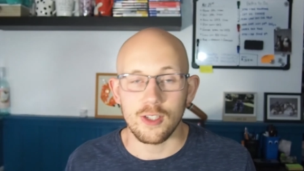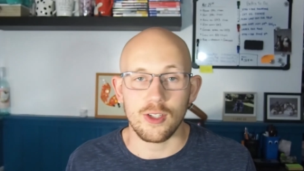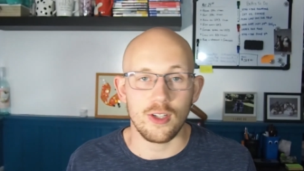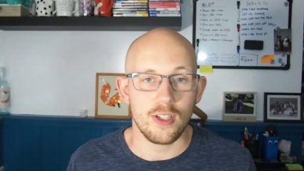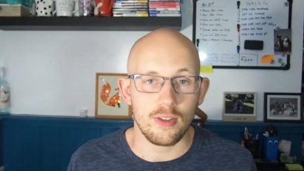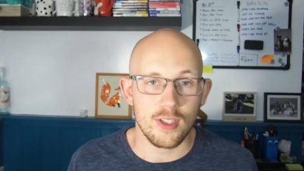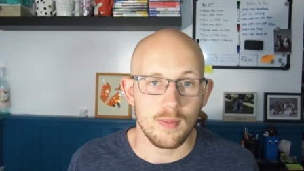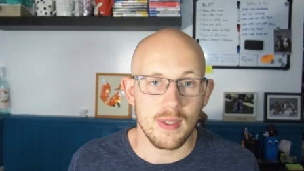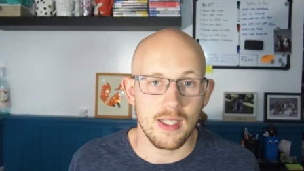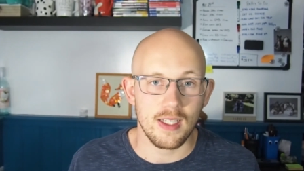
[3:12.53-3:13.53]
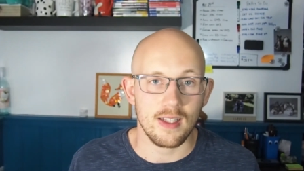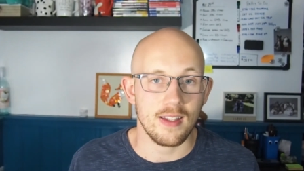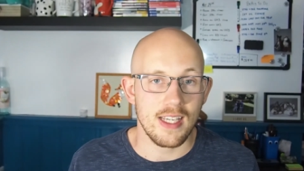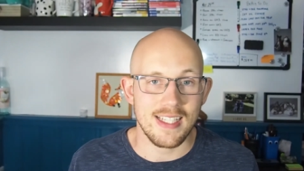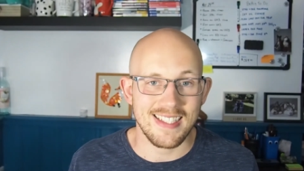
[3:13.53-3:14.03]
turned out to be
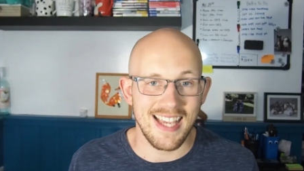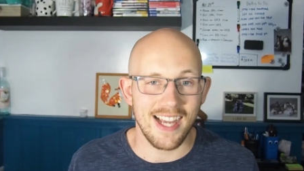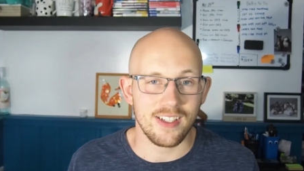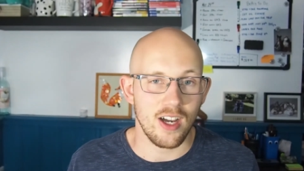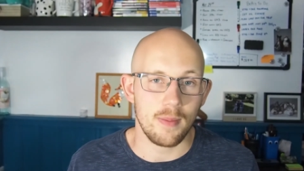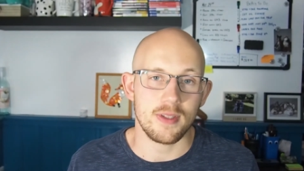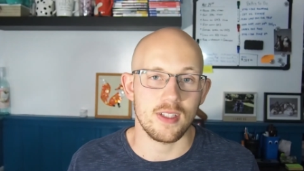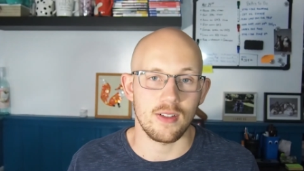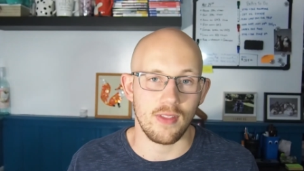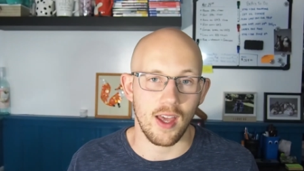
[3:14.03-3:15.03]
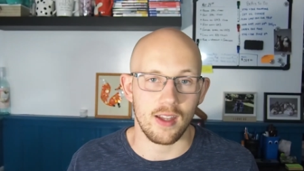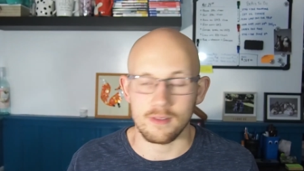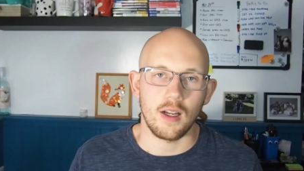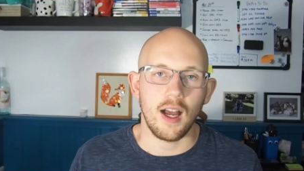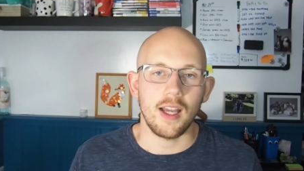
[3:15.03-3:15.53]
the exact opposite of that.
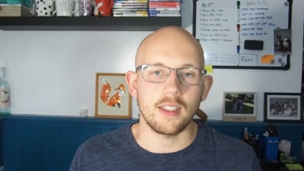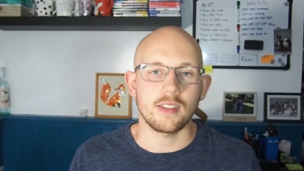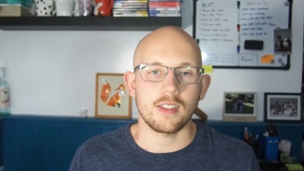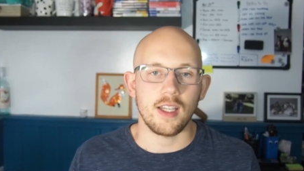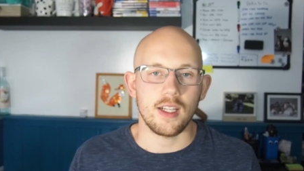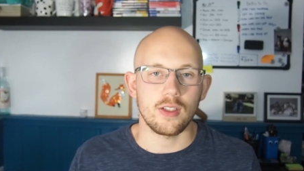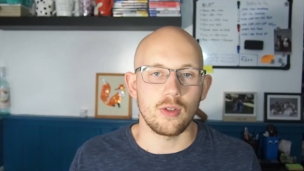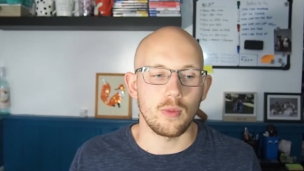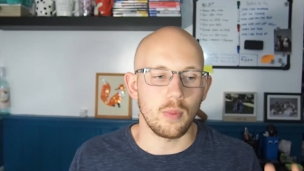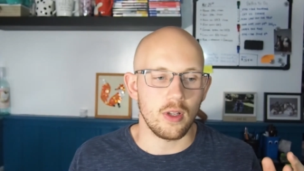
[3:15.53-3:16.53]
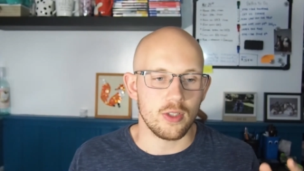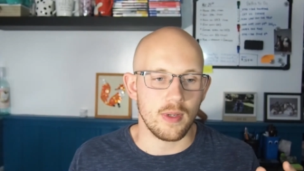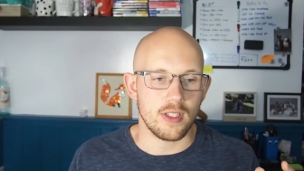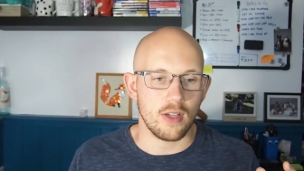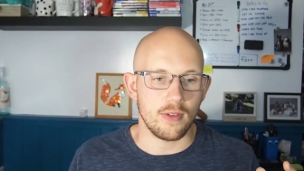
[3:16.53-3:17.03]
I decided to plunge
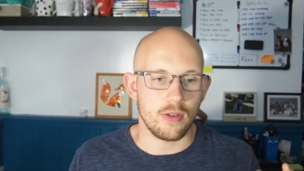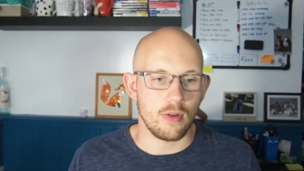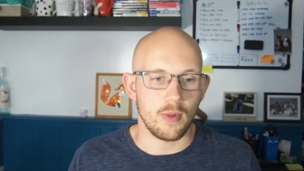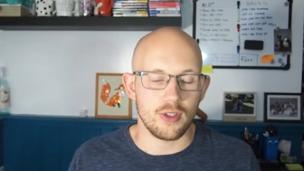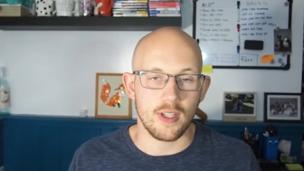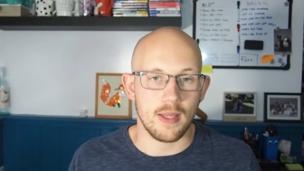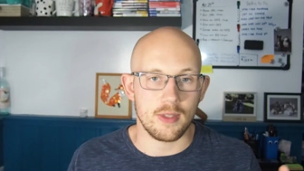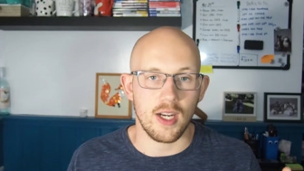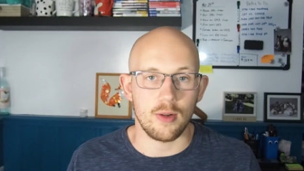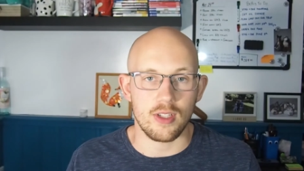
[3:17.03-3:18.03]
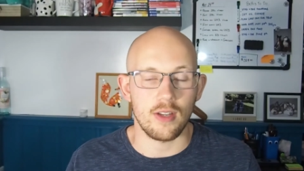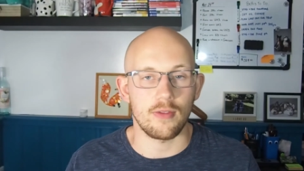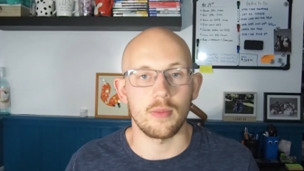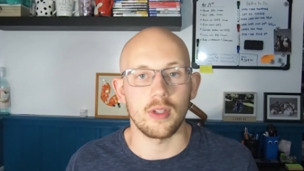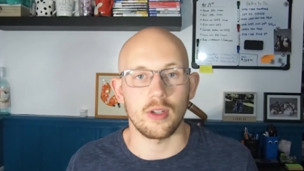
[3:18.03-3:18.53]
myself into a bunch of games that I was
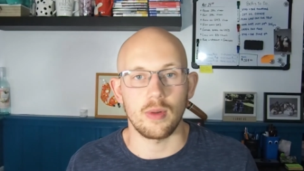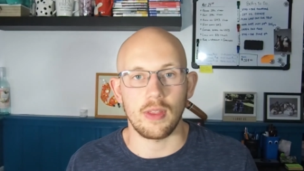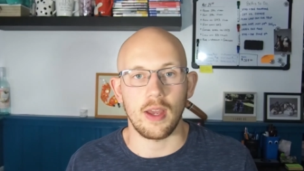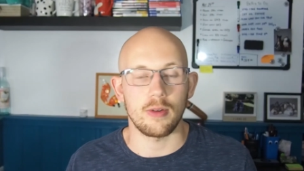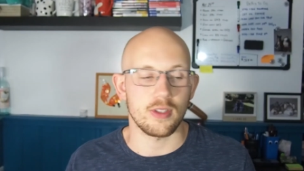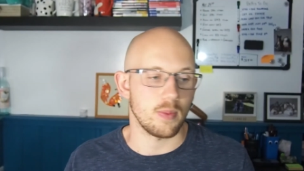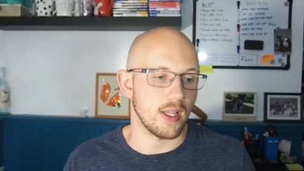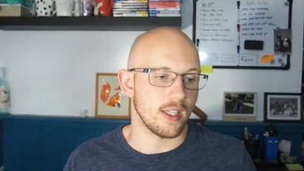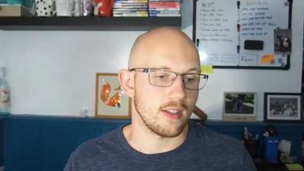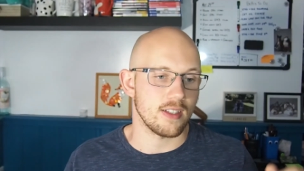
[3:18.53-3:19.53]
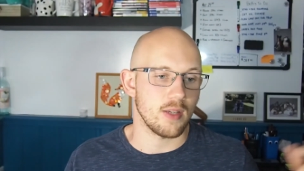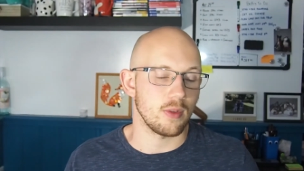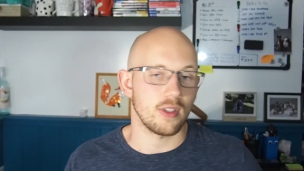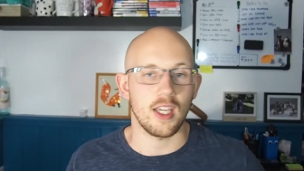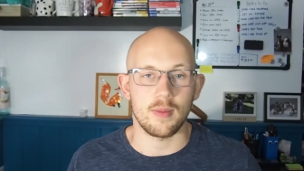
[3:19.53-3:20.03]
unfamiliar with. I was playing the same
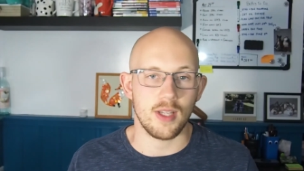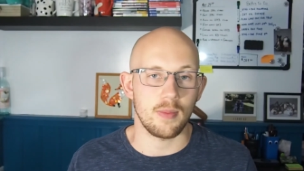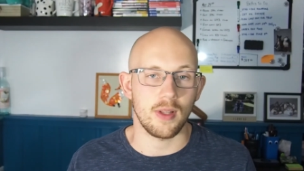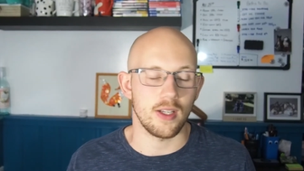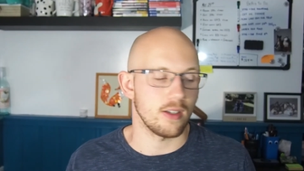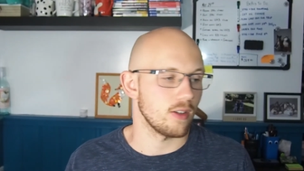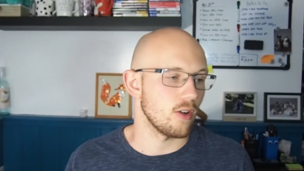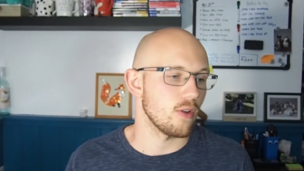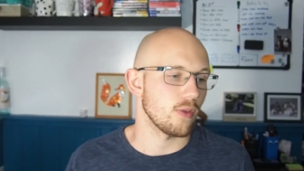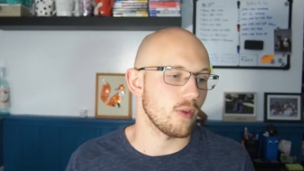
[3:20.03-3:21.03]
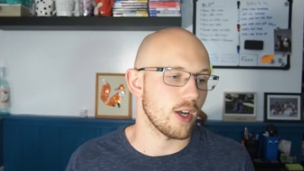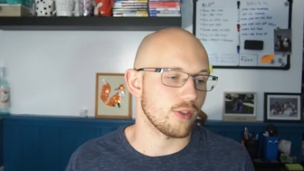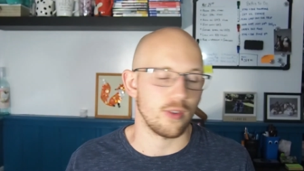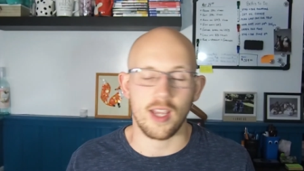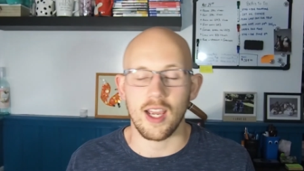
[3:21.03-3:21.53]
old games. I played Overwatch
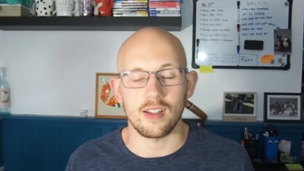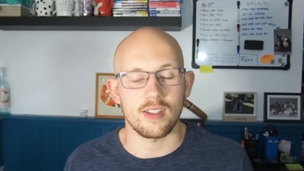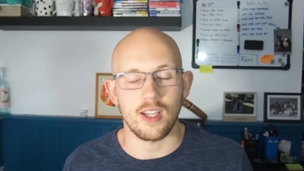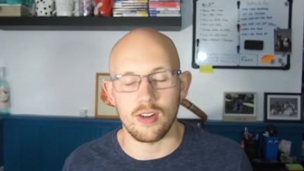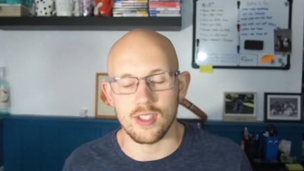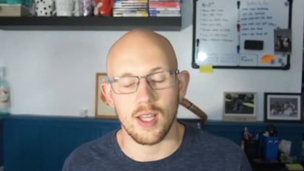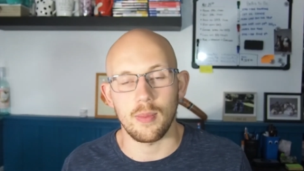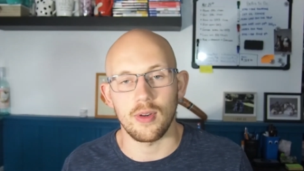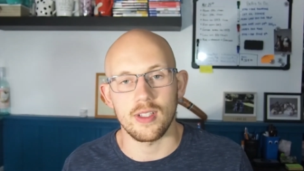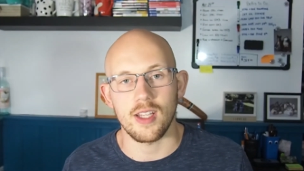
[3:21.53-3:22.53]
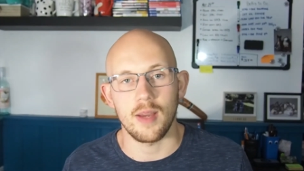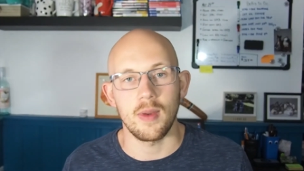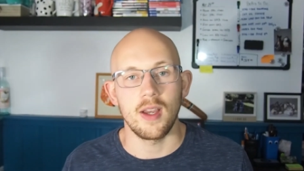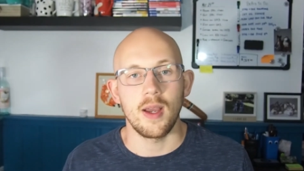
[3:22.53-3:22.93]
for countless hours at that point in time,